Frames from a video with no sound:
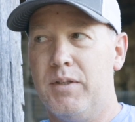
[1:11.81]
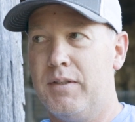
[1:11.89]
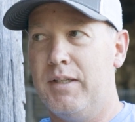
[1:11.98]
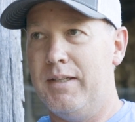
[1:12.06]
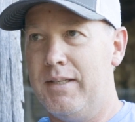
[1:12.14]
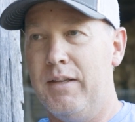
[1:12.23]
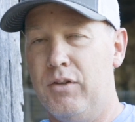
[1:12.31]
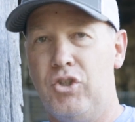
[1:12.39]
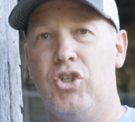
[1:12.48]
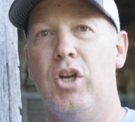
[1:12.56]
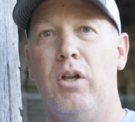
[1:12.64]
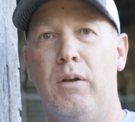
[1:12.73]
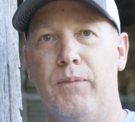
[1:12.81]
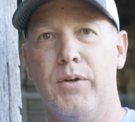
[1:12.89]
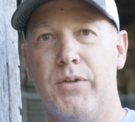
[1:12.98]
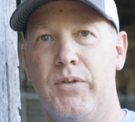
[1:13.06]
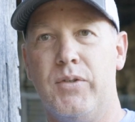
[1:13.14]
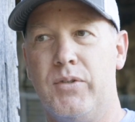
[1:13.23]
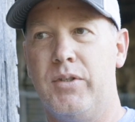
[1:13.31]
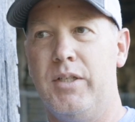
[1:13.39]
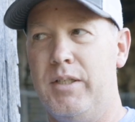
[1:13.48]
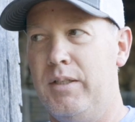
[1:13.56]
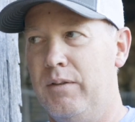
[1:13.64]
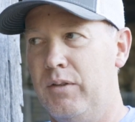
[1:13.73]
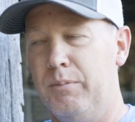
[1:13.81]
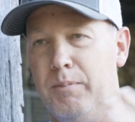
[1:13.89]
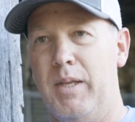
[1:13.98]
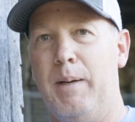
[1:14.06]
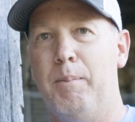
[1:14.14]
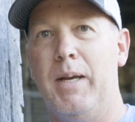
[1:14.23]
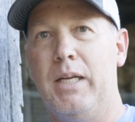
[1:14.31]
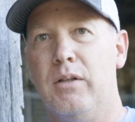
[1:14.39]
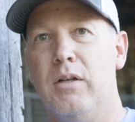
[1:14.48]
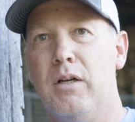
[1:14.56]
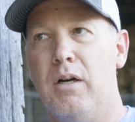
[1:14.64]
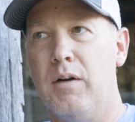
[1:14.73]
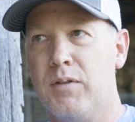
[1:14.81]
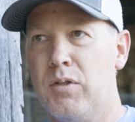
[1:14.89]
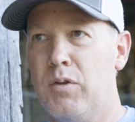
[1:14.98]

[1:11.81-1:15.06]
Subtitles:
it's hitting the shell versus the main logs.